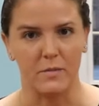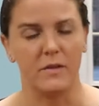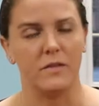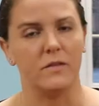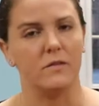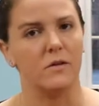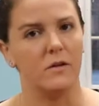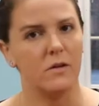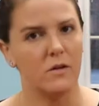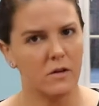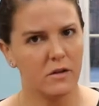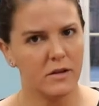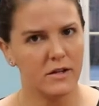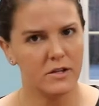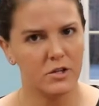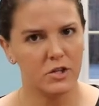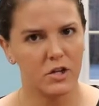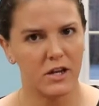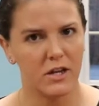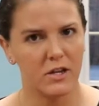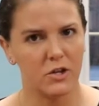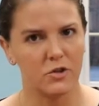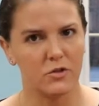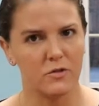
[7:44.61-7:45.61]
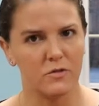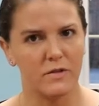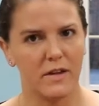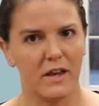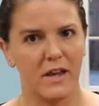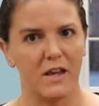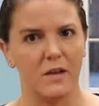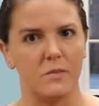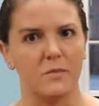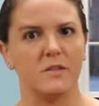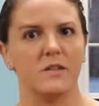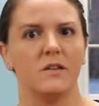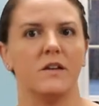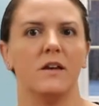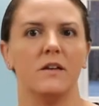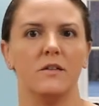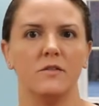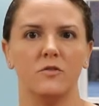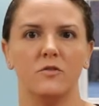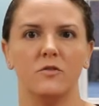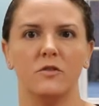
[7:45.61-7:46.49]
and they're all educational games in case